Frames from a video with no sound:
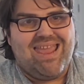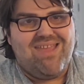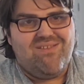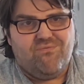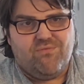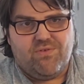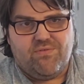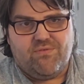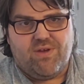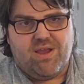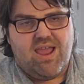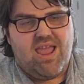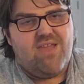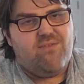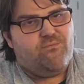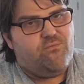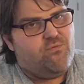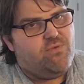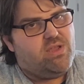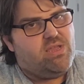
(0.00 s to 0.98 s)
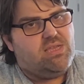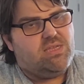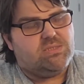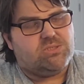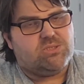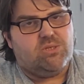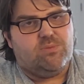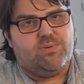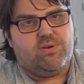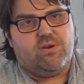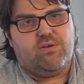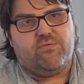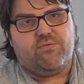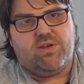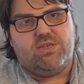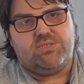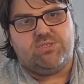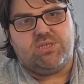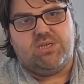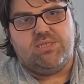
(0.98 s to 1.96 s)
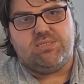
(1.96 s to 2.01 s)
every superhero
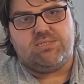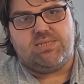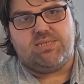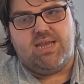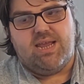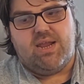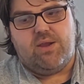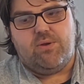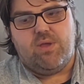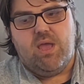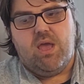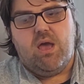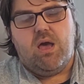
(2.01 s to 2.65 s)
franchise now